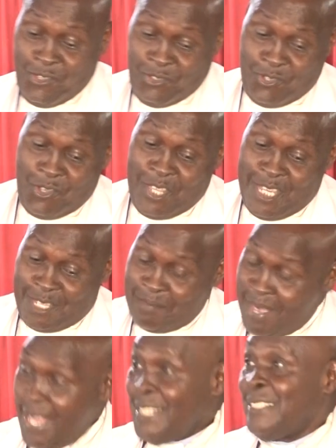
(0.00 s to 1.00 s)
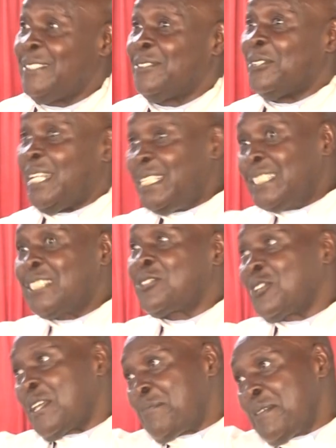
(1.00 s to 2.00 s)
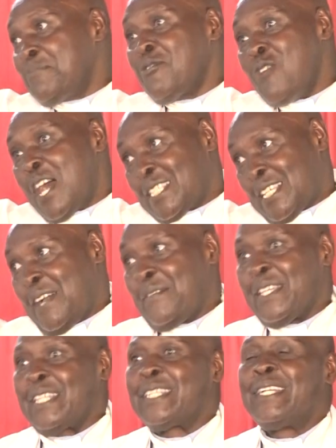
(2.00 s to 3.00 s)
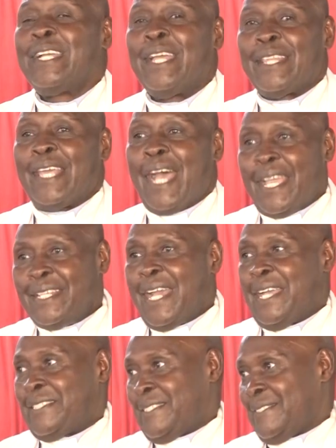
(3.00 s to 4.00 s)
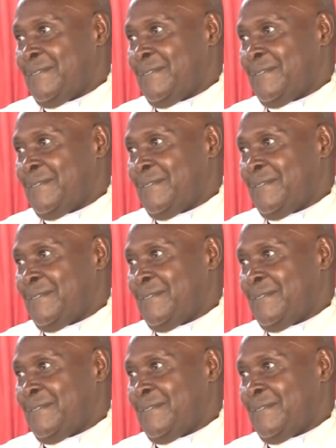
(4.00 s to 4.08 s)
So this man went to the people who are serving the hyenas.